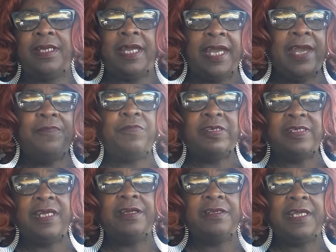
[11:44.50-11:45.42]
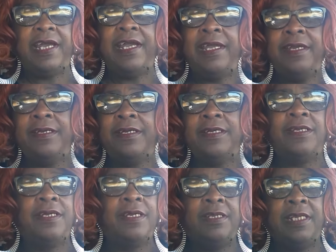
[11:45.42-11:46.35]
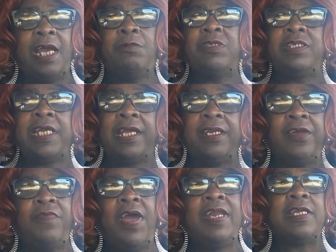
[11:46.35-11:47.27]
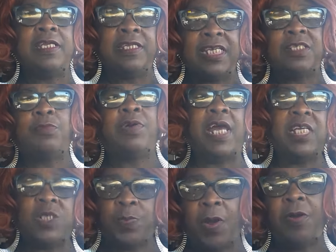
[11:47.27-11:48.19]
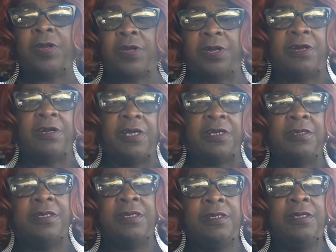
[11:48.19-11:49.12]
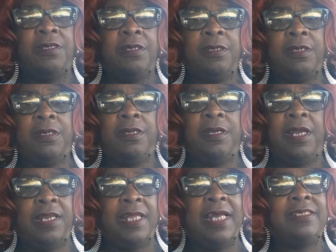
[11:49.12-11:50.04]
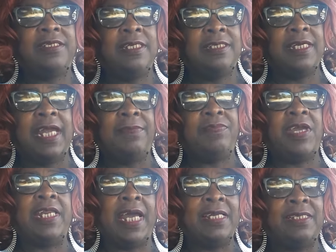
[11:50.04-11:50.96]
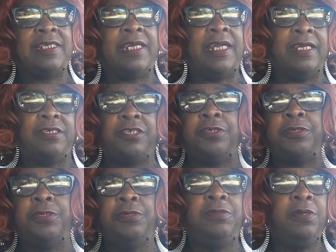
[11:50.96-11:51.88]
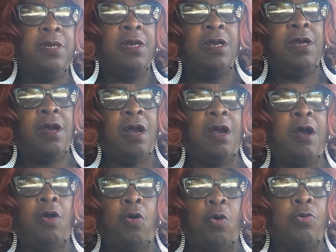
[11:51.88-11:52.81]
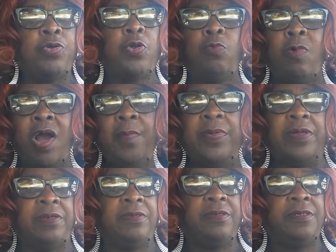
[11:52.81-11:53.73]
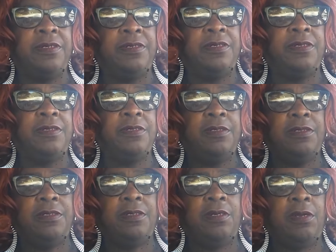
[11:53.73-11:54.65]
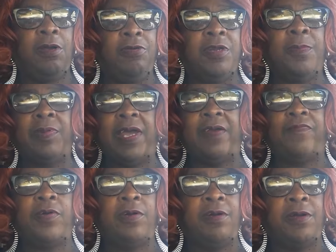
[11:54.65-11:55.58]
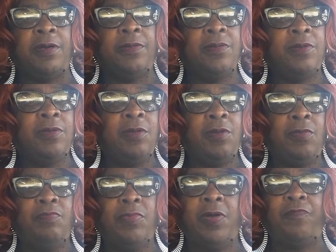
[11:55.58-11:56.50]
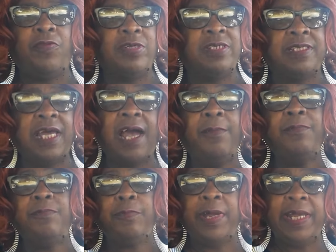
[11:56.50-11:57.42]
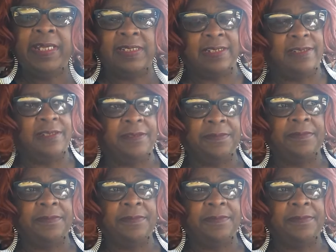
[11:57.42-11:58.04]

every single day, that was taking advantage. And that's what I spoke on. And that's the same thing I said to our older woman on the platform. But for some reason,